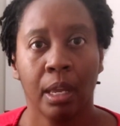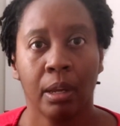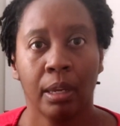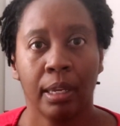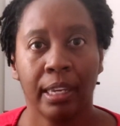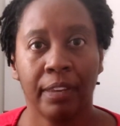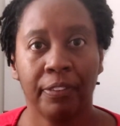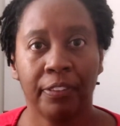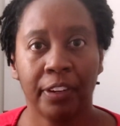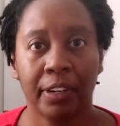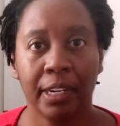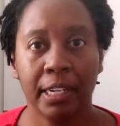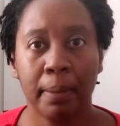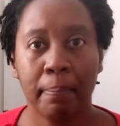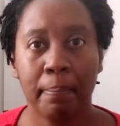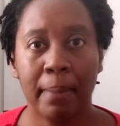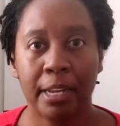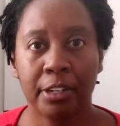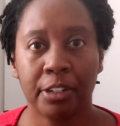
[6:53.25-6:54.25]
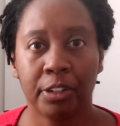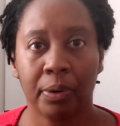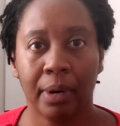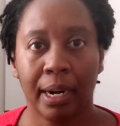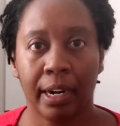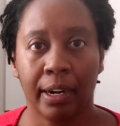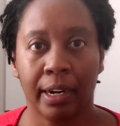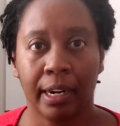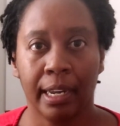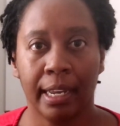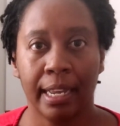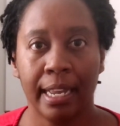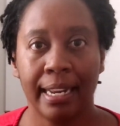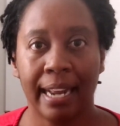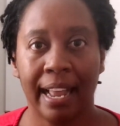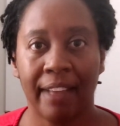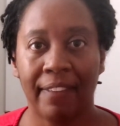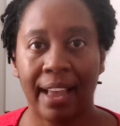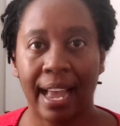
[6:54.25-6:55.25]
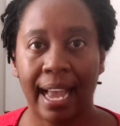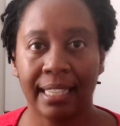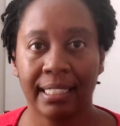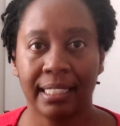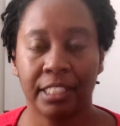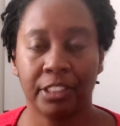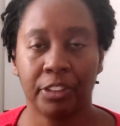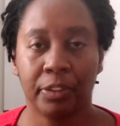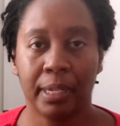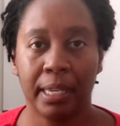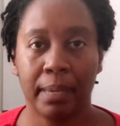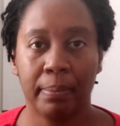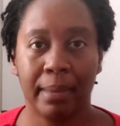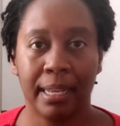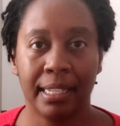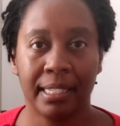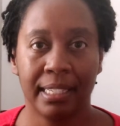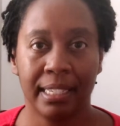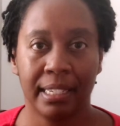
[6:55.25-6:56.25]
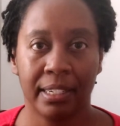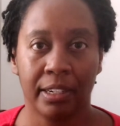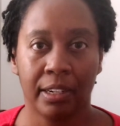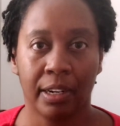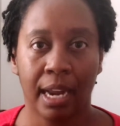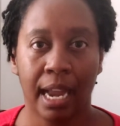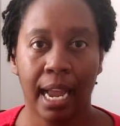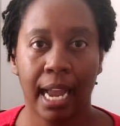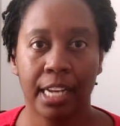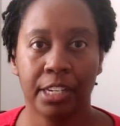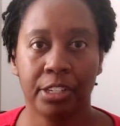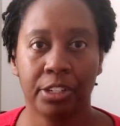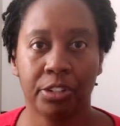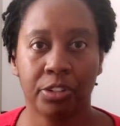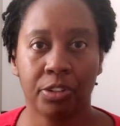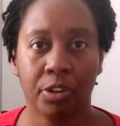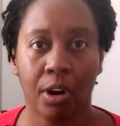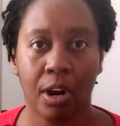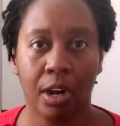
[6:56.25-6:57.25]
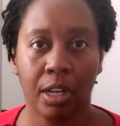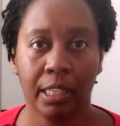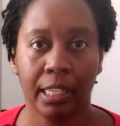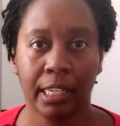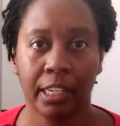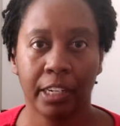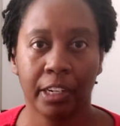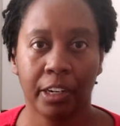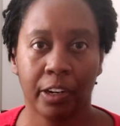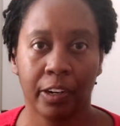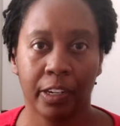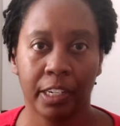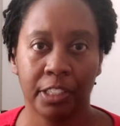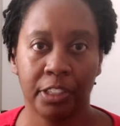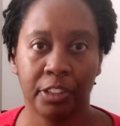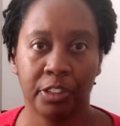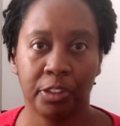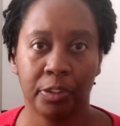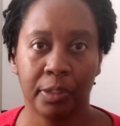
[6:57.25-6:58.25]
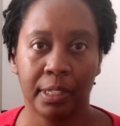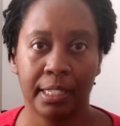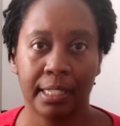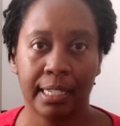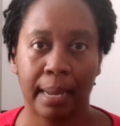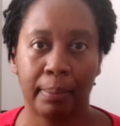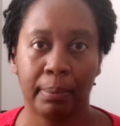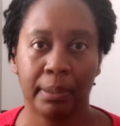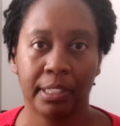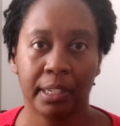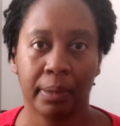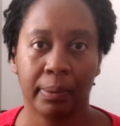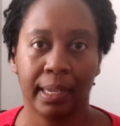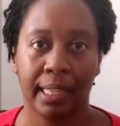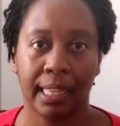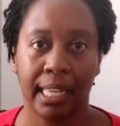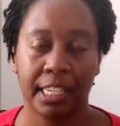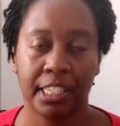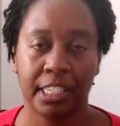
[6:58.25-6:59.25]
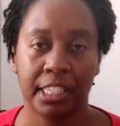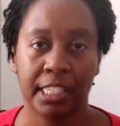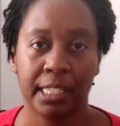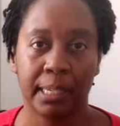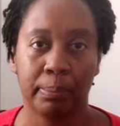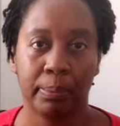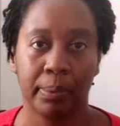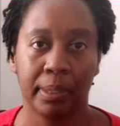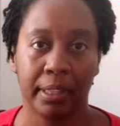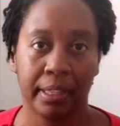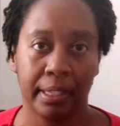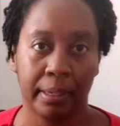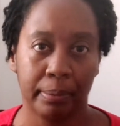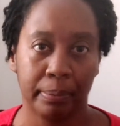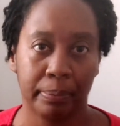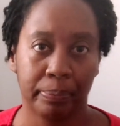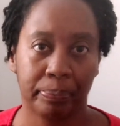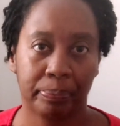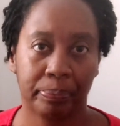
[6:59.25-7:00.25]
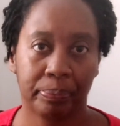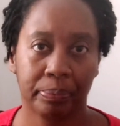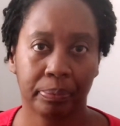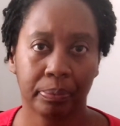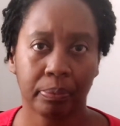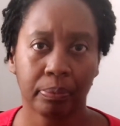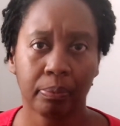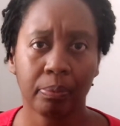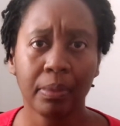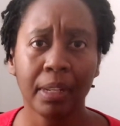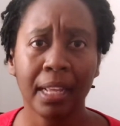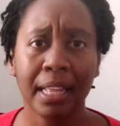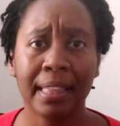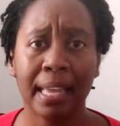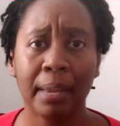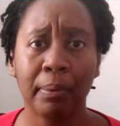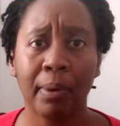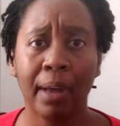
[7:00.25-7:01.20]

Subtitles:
If you're in a metro area and have access to an MS center, I strongly encourage you to establish a relationship with them. They will